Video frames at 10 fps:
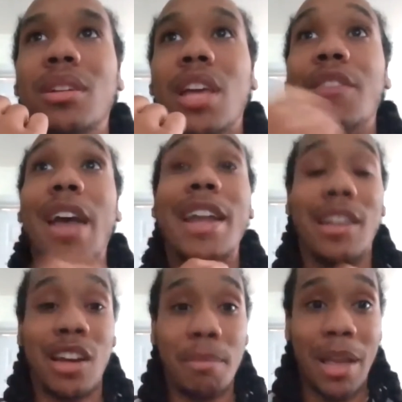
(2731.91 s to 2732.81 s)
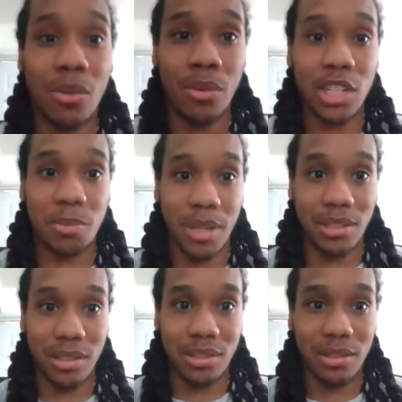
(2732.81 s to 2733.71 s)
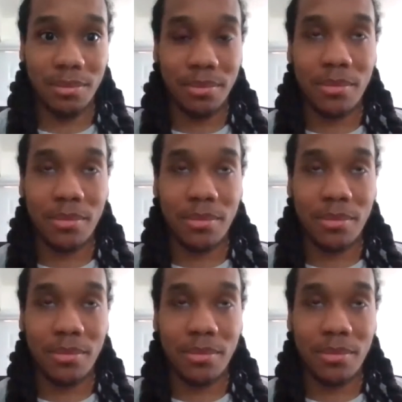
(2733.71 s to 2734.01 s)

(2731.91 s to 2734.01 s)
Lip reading: If I had to cut back on expenses,